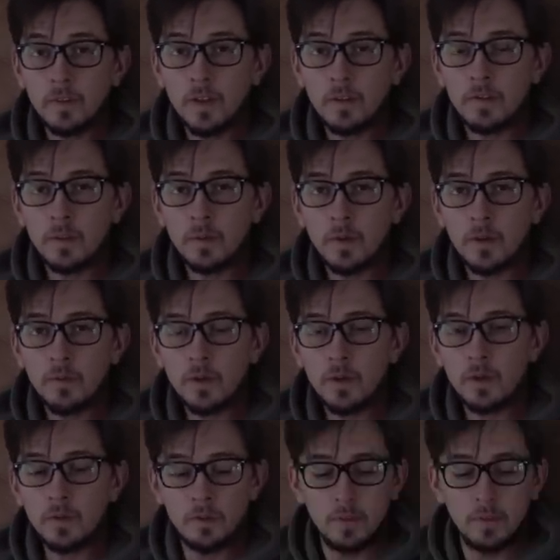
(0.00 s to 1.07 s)
Definitely
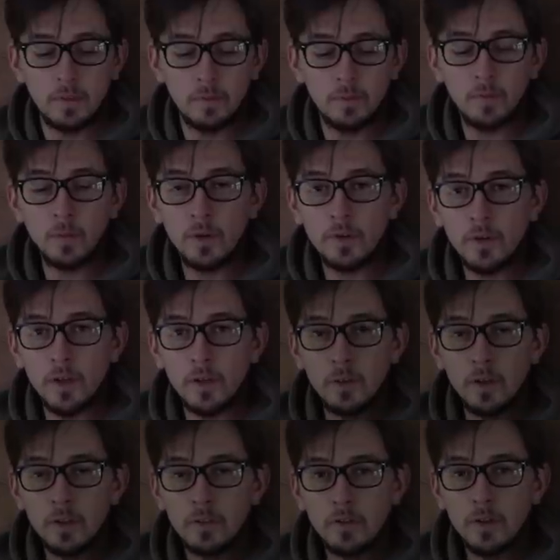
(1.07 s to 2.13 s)
worthwhile. Worth going to
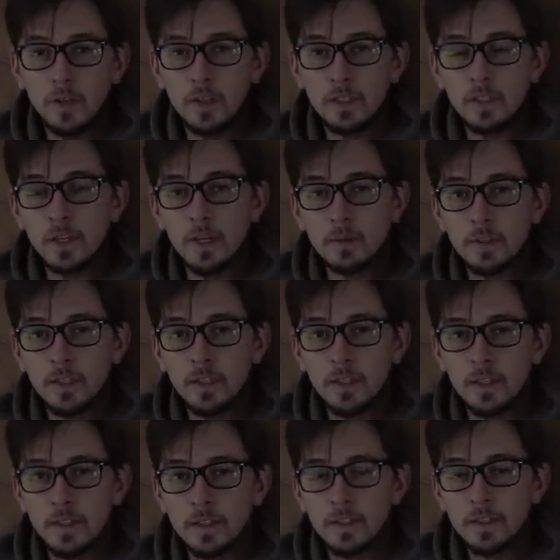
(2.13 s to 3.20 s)
watch if you like
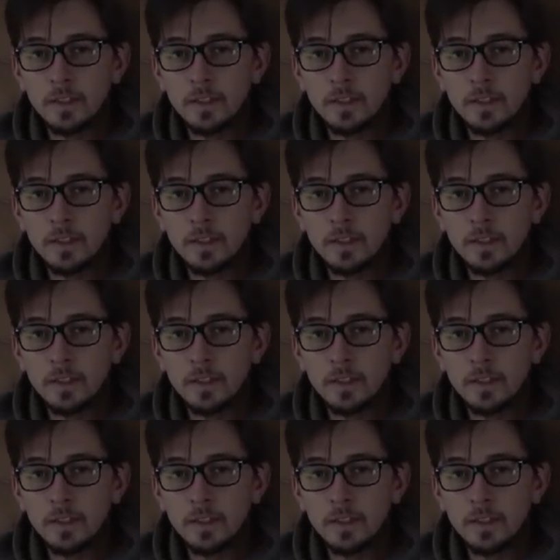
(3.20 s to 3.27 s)
slapstick.